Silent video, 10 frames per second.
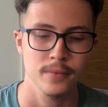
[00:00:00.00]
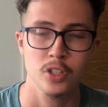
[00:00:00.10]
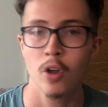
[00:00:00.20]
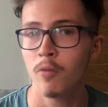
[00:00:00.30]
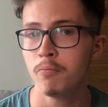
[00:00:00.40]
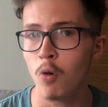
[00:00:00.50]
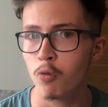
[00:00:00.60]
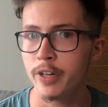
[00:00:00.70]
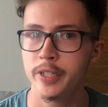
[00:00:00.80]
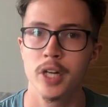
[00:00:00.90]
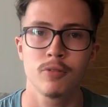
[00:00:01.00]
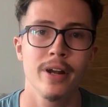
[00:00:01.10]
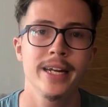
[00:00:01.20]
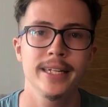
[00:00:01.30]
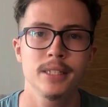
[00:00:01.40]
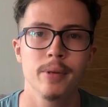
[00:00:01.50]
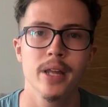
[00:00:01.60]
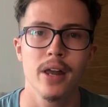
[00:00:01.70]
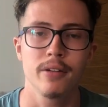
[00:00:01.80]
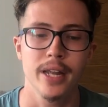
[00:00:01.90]
So more research really needs to be
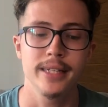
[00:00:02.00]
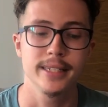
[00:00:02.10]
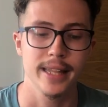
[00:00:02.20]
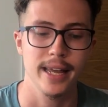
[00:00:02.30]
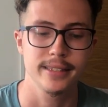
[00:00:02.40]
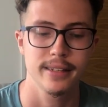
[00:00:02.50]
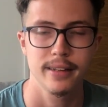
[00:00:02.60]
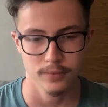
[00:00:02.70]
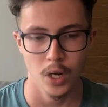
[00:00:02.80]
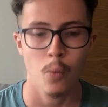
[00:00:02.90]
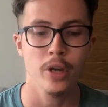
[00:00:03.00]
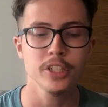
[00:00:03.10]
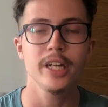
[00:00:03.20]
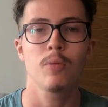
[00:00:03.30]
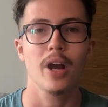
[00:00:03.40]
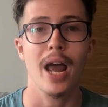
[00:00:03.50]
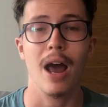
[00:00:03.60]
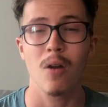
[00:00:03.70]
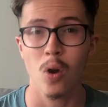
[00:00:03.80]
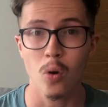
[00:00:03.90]
done into that. We also need to work out
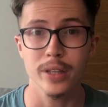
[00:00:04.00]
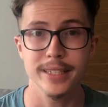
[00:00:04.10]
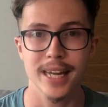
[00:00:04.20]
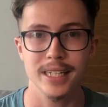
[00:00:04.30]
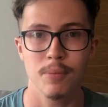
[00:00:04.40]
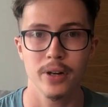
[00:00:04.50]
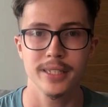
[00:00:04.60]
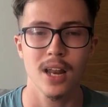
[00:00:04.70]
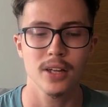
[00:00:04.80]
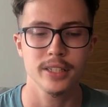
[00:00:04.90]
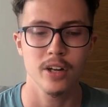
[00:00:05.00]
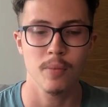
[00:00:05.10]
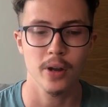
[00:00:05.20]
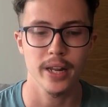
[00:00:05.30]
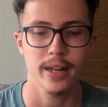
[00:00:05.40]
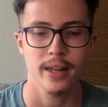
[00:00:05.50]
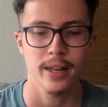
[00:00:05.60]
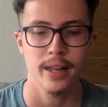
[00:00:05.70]
how long these antibodies last in your body.